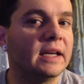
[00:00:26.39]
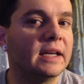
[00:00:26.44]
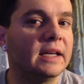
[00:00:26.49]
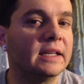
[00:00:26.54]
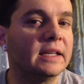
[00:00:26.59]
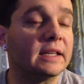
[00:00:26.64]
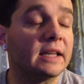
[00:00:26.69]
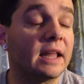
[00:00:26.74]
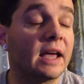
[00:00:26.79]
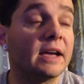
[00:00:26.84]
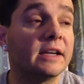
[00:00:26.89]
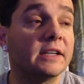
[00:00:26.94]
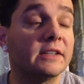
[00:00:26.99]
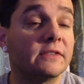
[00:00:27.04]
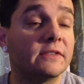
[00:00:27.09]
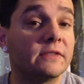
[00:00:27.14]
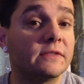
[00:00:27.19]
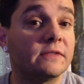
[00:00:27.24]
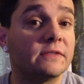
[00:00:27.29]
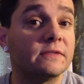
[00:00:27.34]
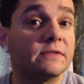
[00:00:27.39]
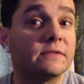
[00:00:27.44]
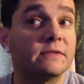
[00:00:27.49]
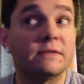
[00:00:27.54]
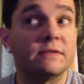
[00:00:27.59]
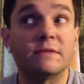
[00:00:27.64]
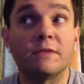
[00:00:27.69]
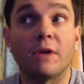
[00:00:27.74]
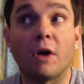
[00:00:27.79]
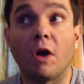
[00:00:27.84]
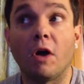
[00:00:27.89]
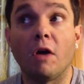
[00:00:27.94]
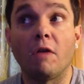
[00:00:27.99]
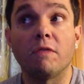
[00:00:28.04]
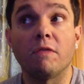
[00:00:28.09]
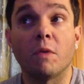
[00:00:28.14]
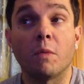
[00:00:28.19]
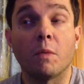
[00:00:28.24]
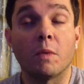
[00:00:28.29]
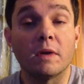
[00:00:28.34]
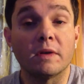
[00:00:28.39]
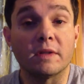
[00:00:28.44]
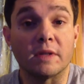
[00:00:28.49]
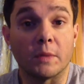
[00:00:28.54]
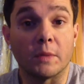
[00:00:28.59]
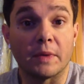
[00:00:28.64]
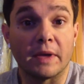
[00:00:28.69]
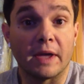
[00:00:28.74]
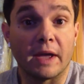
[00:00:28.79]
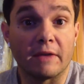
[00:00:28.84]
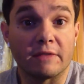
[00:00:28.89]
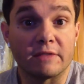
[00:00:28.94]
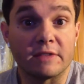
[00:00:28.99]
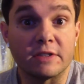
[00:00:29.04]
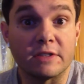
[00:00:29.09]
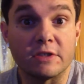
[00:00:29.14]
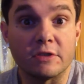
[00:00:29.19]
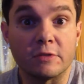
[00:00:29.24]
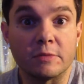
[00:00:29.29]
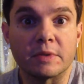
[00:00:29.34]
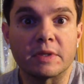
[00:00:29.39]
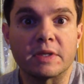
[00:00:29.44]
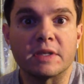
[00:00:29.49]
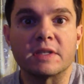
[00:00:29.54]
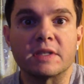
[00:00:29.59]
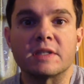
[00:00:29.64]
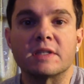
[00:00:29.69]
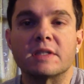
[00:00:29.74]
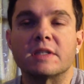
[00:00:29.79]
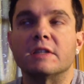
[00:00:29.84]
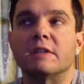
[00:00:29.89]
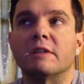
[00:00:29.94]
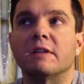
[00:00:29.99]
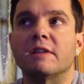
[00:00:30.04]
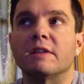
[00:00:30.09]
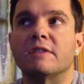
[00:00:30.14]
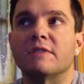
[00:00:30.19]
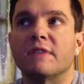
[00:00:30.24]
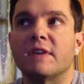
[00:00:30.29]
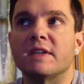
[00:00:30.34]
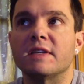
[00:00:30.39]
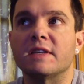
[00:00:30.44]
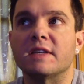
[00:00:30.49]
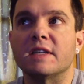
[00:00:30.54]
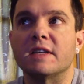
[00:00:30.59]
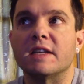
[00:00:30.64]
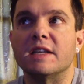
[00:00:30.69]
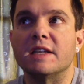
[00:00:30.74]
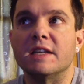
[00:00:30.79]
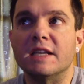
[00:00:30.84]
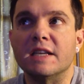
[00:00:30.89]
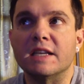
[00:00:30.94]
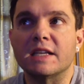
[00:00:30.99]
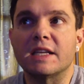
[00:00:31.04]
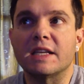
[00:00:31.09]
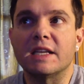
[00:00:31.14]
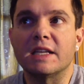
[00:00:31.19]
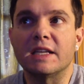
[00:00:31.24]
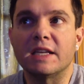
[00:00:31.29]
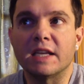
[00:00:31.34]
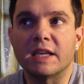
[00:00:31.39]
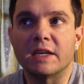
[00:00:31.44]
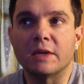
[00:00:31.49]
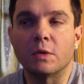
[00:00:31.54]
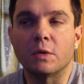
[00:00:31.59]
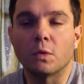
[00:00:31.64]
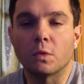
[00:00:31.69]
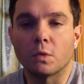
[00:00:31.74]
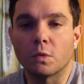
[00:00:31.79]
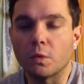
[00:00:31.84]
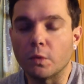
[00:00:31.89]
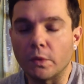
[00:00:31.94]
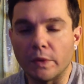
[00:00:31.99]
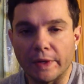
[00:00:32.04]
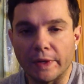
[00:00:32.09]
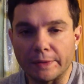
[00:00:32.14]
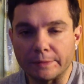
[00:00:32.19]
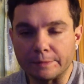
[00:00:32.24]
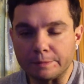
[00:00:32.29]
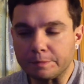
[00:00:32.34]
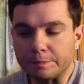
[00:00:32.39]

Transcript: in light of all the work that we have to do because you know let's face it, it, can get grueling,